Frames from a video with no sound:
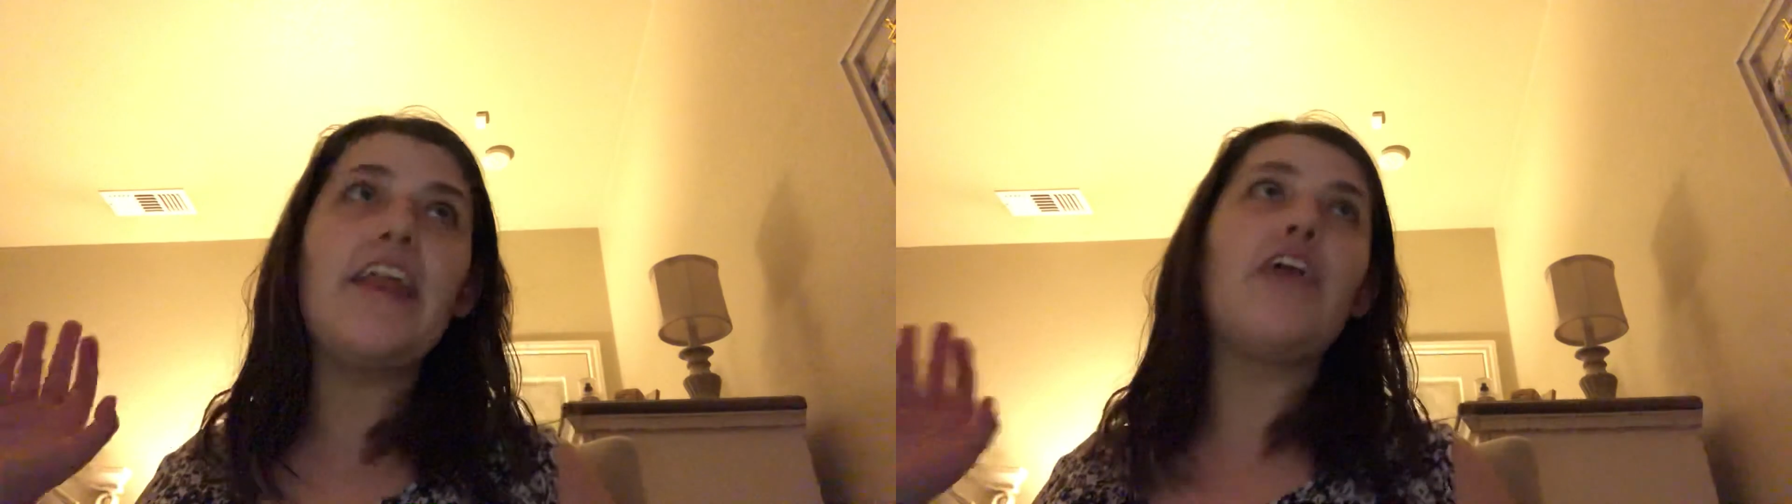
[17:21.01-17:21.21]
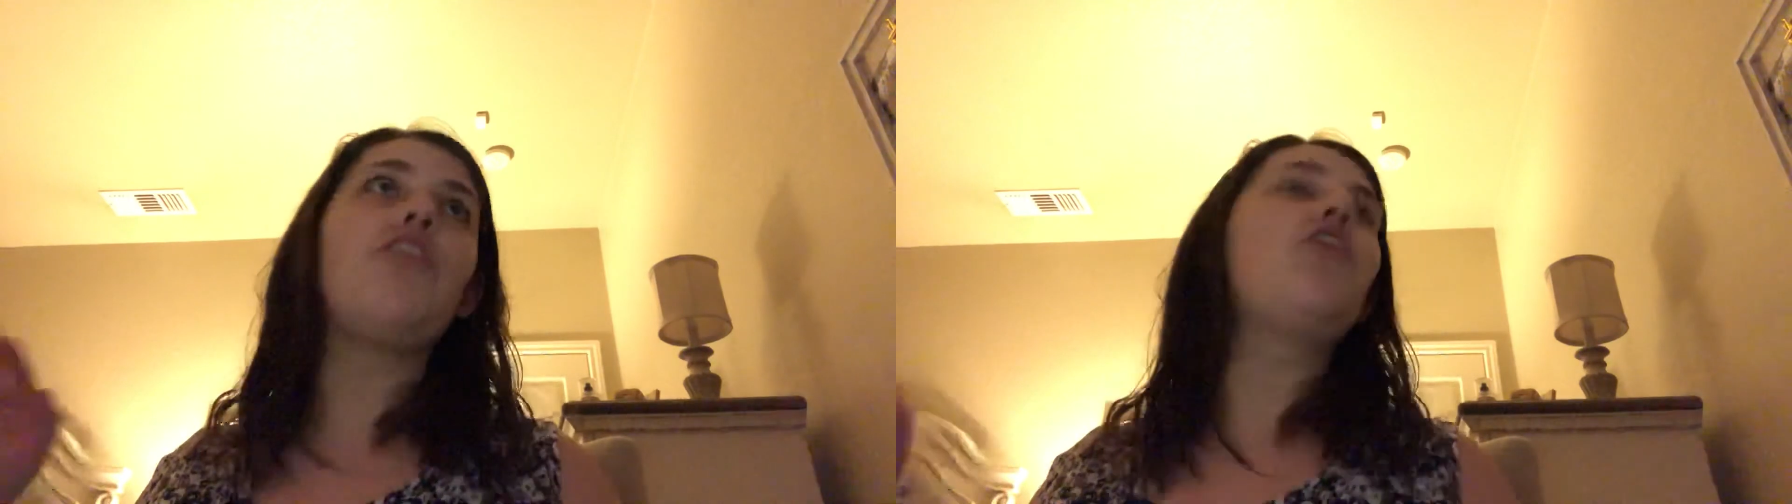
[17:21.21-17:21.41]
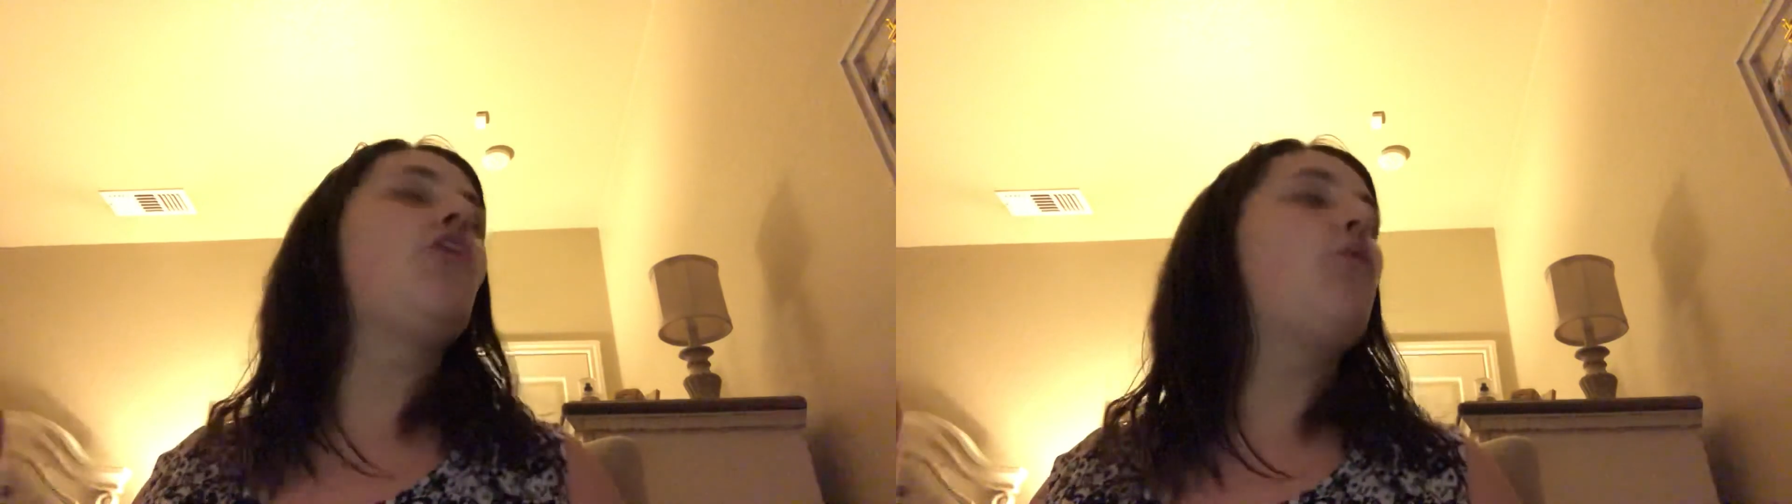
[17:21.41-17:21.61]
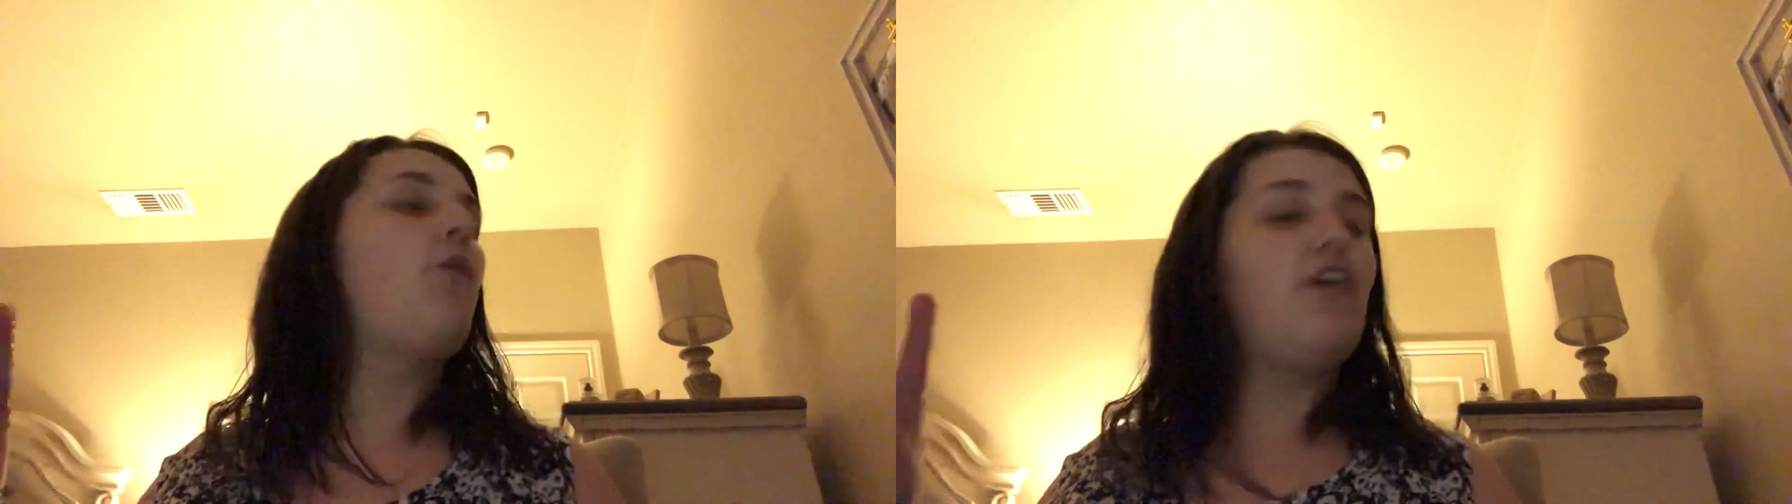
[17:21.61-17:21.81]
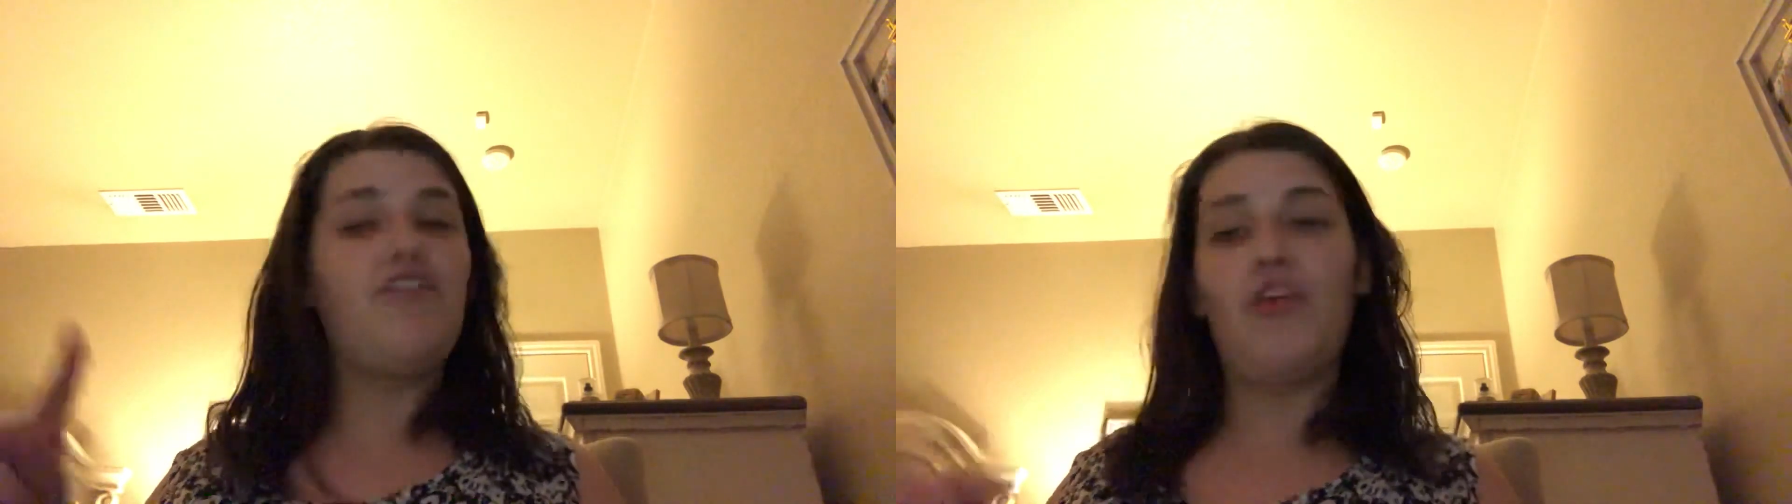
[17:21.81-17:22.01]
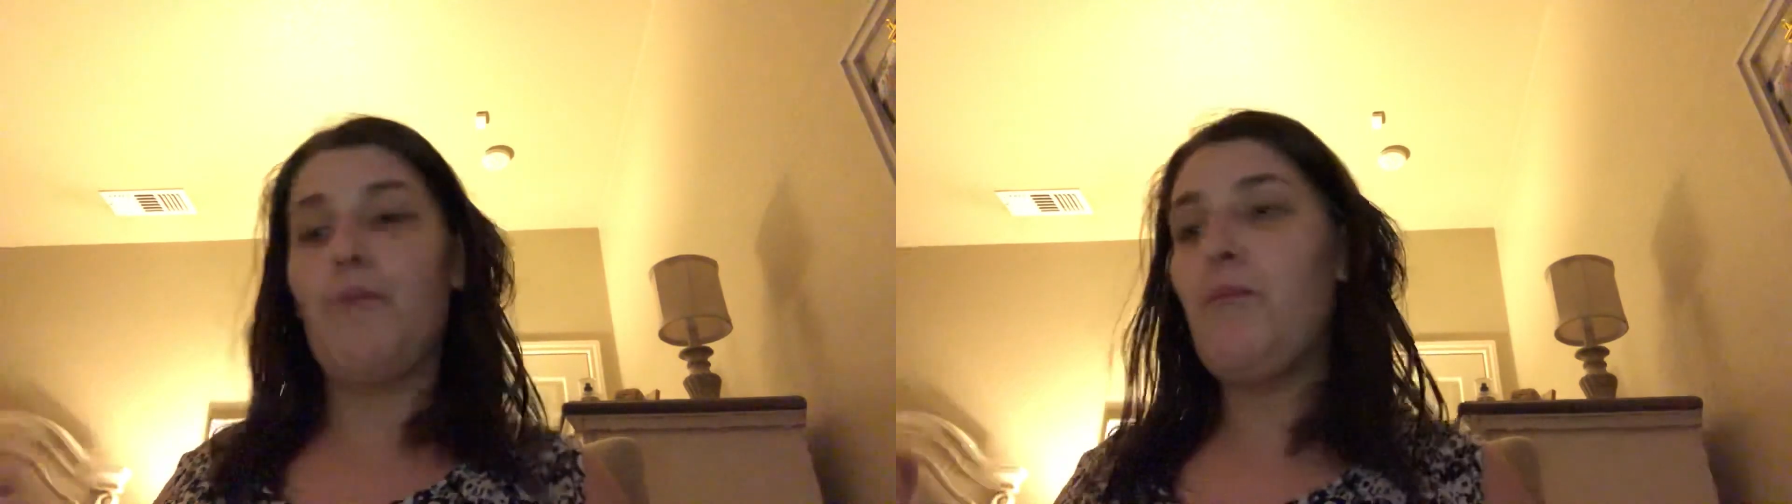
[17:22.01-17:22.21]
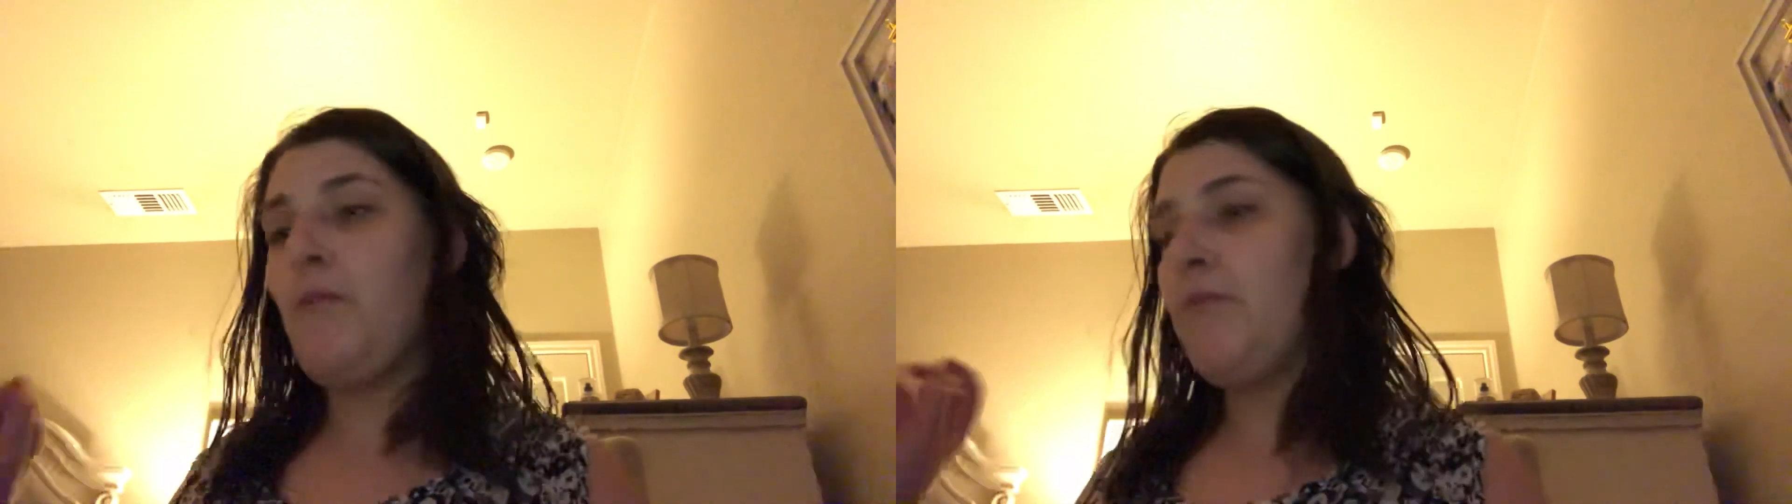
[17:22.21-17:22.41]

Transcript: and one of the